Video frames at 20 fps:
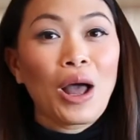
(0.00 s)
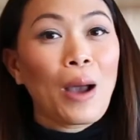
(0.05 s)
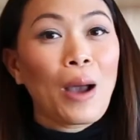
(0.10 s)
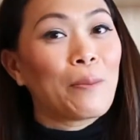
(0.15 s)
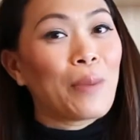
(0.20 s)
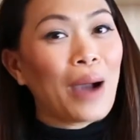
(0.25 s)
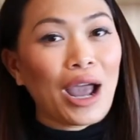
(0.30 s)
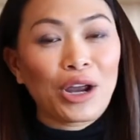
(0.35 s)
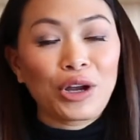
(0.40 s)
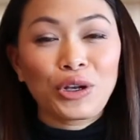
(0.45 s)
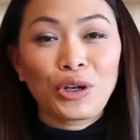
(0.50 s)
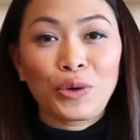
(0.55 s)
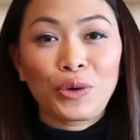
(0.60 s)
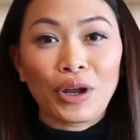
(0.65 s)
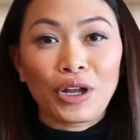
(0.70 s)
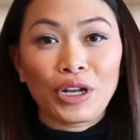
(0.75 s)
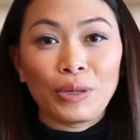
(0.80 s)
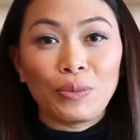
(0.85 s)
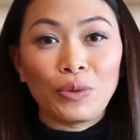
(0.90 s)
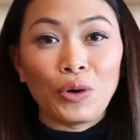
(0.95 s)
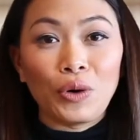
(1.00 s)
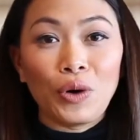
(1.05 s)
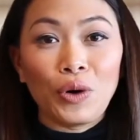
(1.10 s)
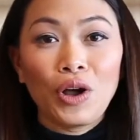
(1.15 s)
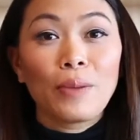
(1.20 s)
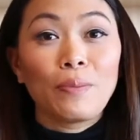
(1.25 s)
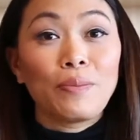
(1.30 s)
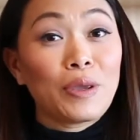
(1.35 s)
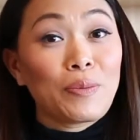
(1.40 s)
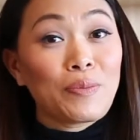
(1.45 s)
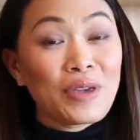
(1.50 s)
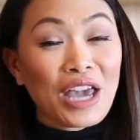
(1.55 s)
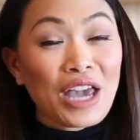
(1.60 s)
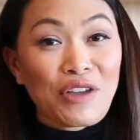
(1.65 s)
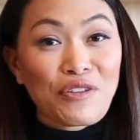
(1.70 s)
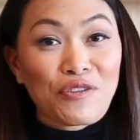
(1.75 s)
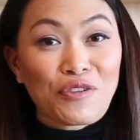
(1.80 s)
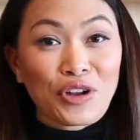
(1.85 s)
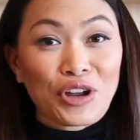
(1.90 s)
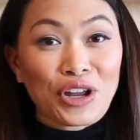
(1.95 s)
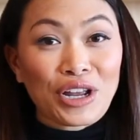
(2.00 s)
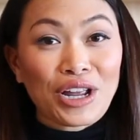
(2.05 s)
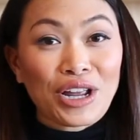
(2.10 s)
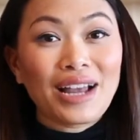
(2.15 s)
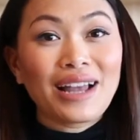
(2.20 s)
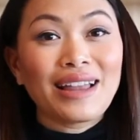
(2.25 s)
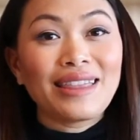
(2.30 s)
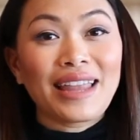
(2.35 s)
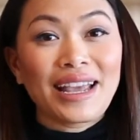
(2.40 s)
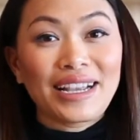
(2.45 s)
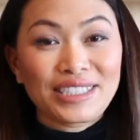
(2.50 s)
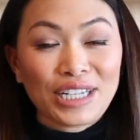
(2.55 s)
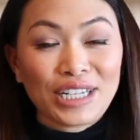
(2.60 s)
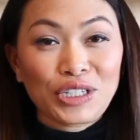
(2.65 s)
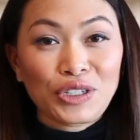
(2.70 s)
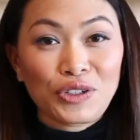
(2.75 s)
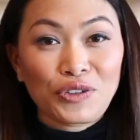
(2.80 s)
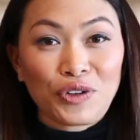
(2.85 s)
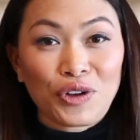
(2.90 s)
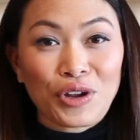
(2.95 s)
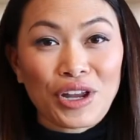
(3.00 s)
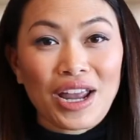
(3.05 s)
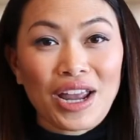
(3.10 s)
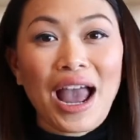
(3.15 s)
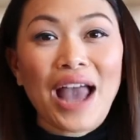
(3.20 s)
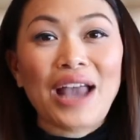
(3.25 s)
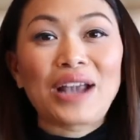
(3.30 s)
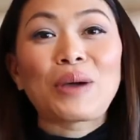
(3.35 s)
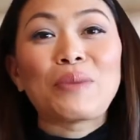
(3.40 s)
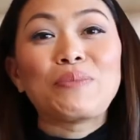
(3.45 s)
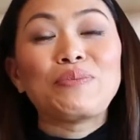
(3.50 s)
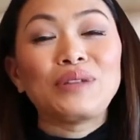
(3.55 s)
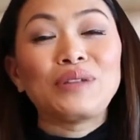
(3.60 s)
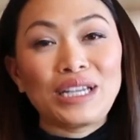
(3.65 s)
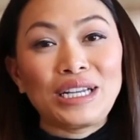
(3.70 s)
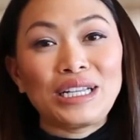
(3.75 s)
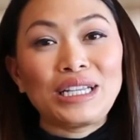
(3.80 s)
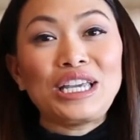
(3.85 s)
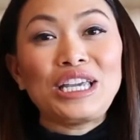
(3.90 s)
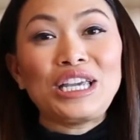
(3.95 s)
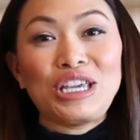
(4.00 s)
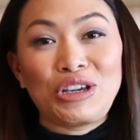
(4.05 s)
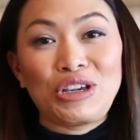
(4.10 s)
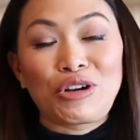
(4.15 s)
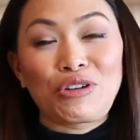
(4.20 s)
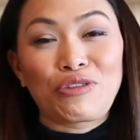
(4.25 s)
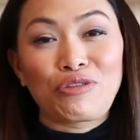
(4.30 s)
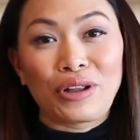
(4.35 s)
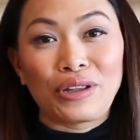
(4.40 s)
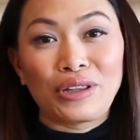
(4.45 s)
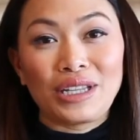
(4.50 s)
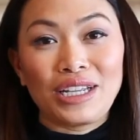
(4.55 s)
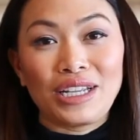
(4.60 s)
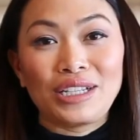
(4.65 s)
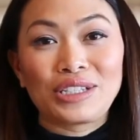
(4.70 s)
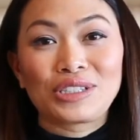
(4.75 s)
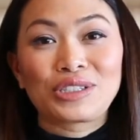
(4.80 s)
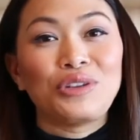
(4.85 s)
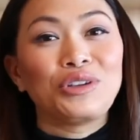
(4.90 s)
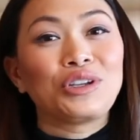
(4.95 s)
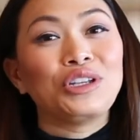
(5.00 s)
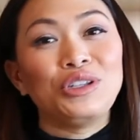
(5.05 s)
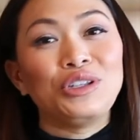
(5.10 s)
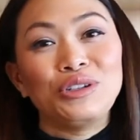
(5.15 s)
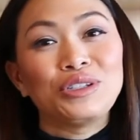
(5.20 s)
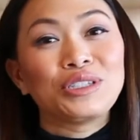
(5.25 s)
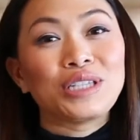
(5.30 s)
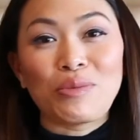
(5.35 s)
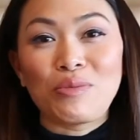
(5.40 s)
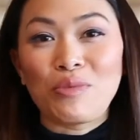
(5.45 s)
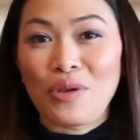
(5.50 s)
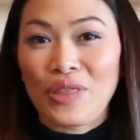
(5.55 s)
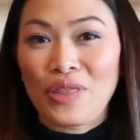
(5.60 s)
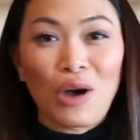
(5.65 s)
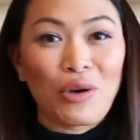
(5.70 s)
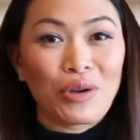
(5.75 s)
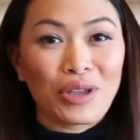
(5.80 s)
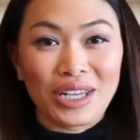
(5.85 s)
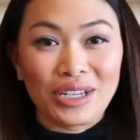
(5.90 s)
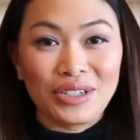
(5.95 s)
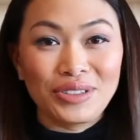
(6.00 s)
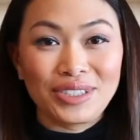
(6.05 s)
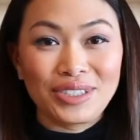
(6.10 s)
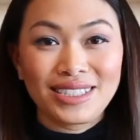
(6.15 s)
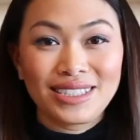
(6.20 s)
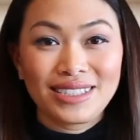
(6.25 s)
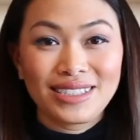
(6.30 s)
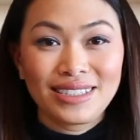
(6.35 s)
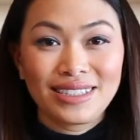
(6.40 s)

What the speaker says: biodegradable, BPA-free, latex-free, and completely eco-friendly so you can use them without guilt.